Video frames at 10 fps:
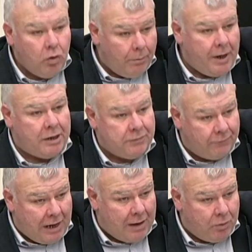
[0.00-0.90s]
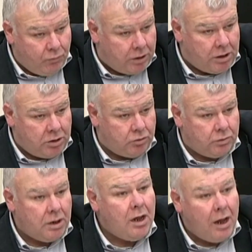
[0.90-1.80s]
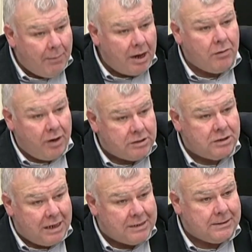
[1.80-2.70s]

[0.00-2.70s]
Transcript: part of climate written into it. Am I correct in that?